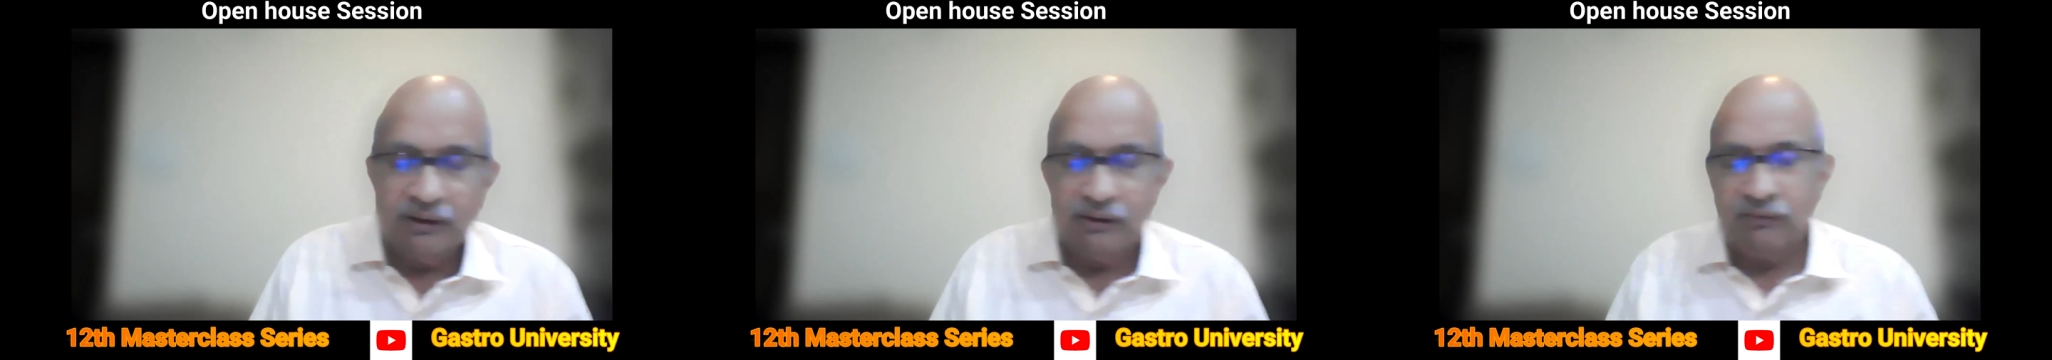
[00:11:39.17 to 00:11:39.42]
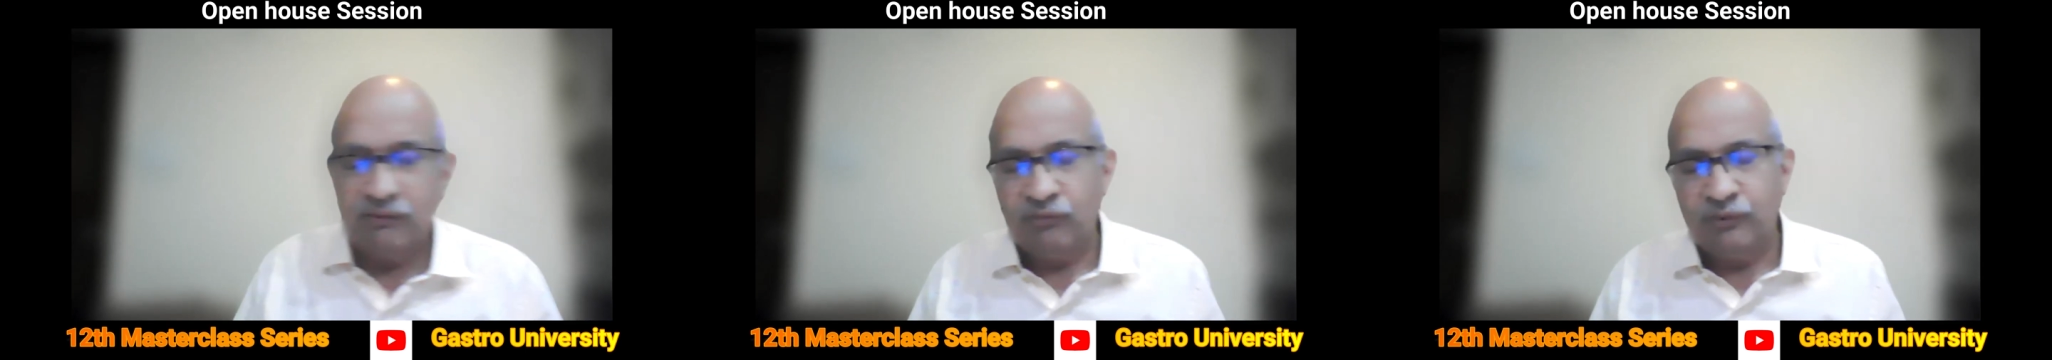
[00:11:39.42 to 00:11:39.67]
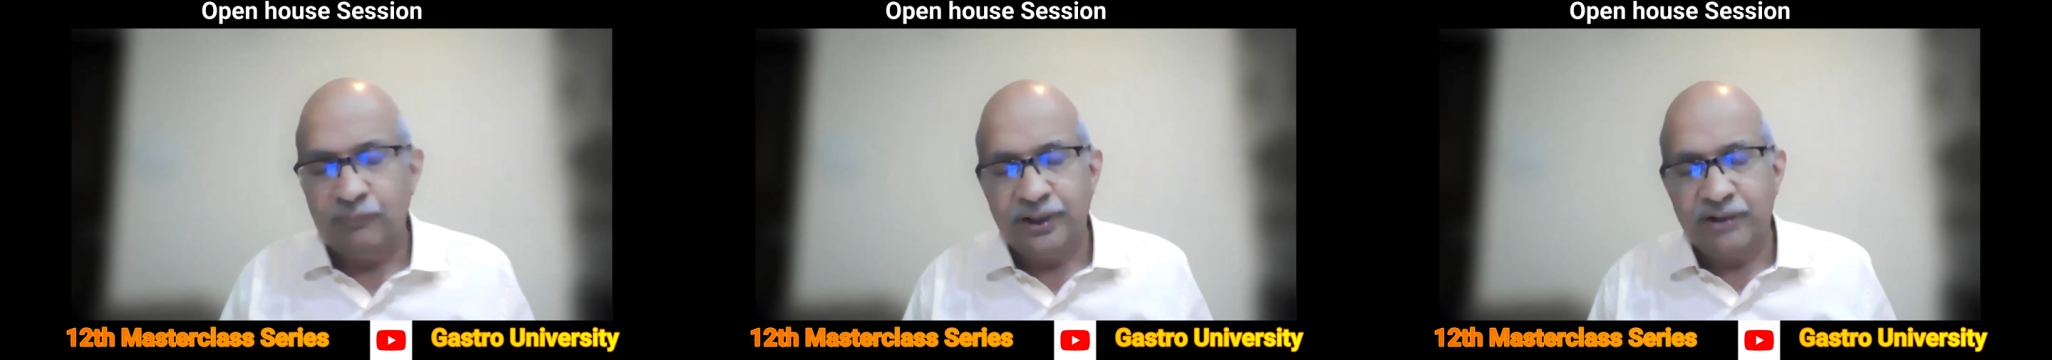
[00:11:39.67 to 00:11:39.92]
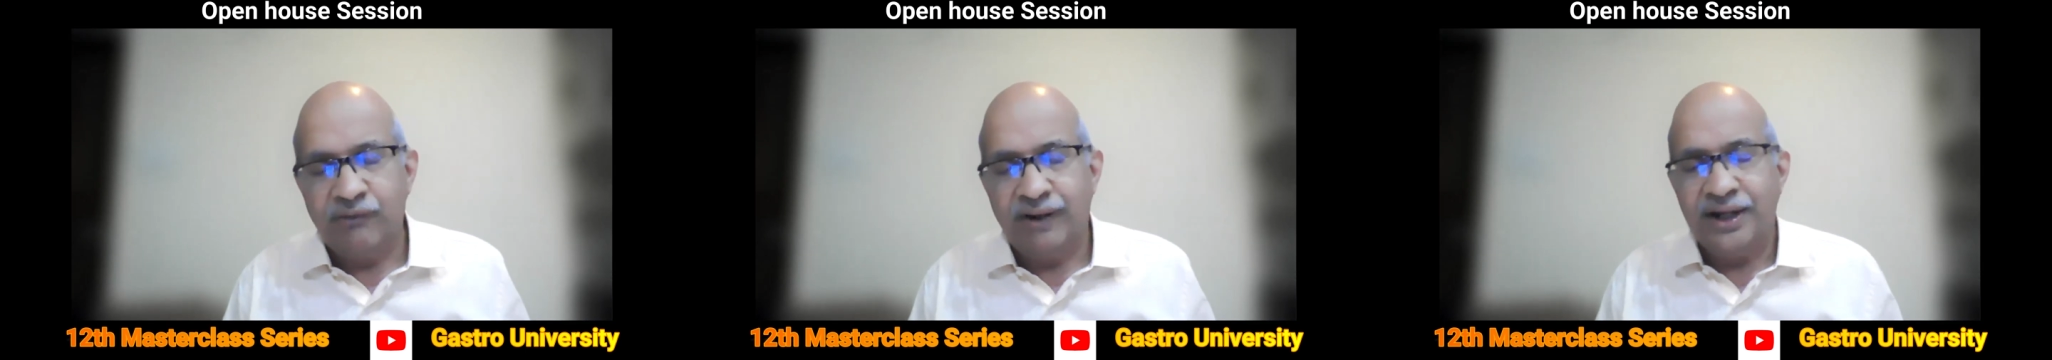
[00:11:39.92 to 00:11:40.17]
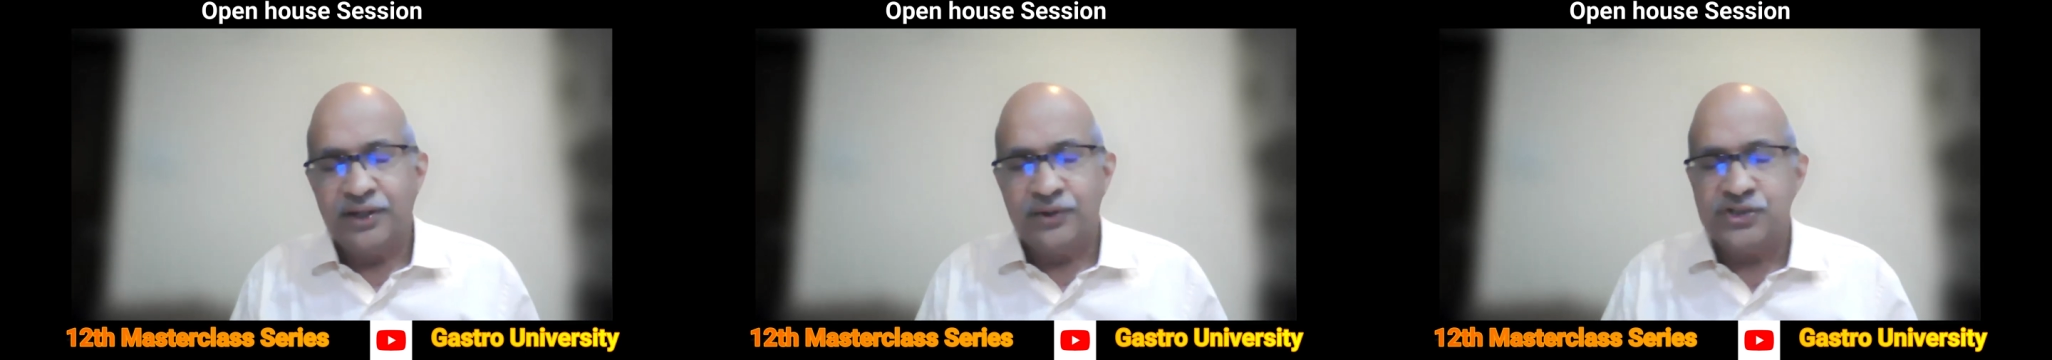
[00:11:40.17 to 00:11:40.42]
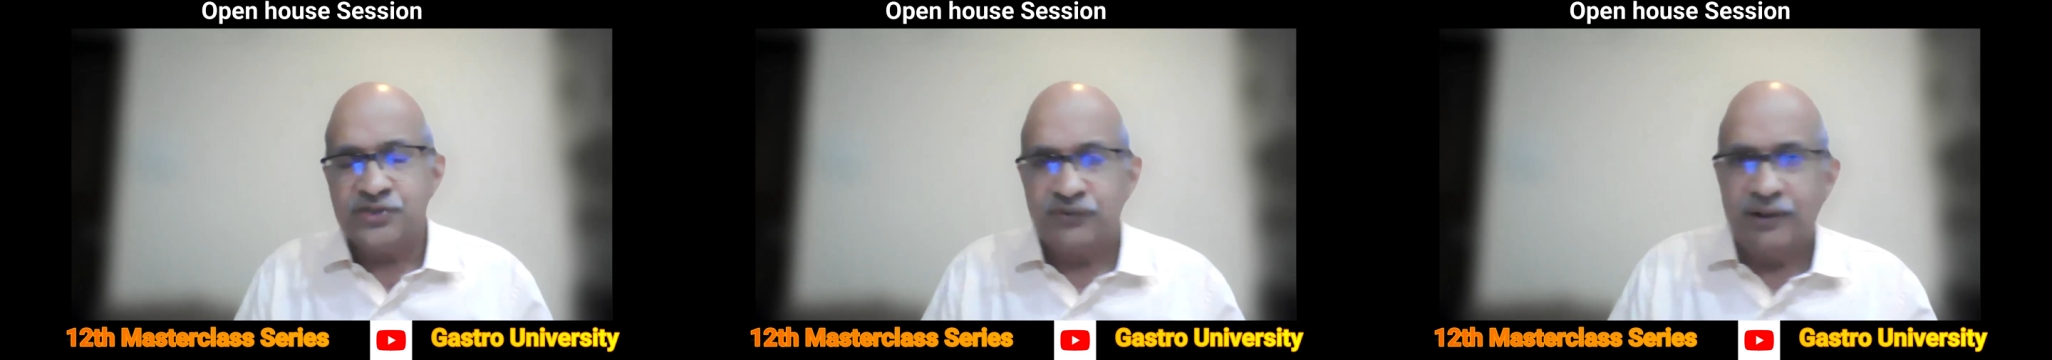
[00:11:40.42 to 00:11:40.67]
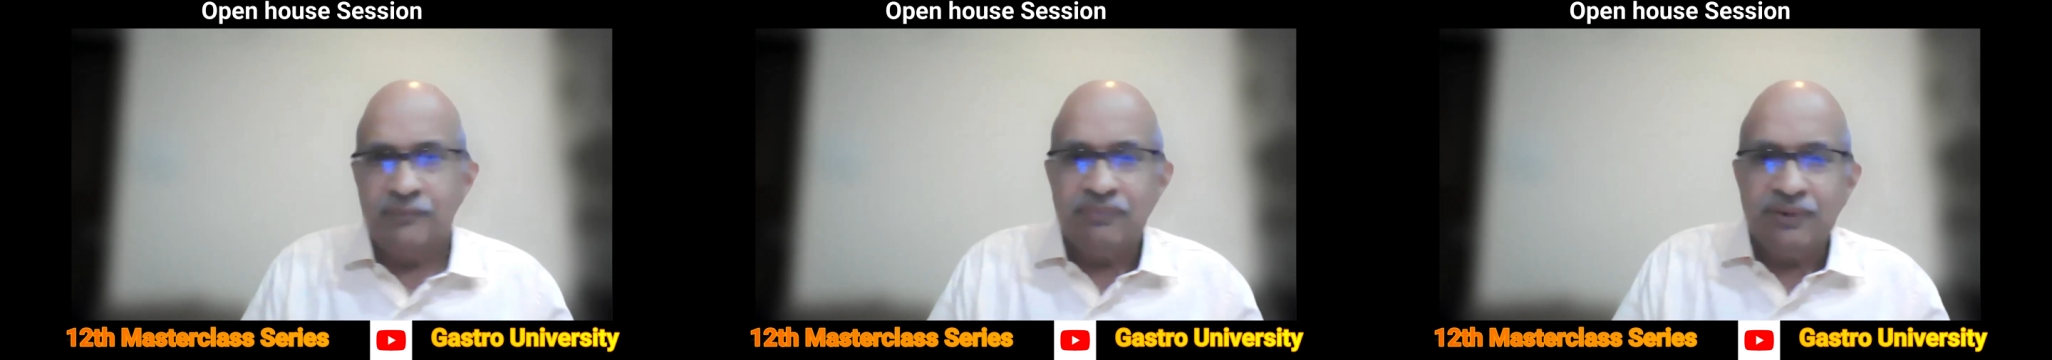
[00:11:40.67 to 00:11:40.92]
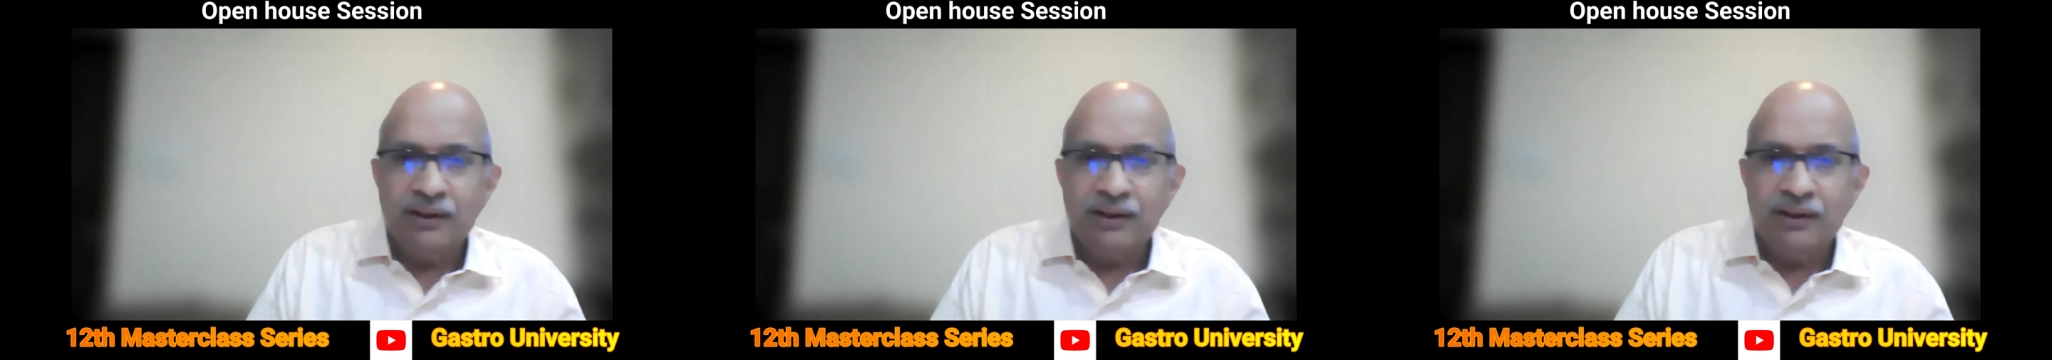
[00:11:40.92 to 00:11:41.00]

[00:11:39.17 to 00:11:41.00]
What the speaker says: would be quite useful.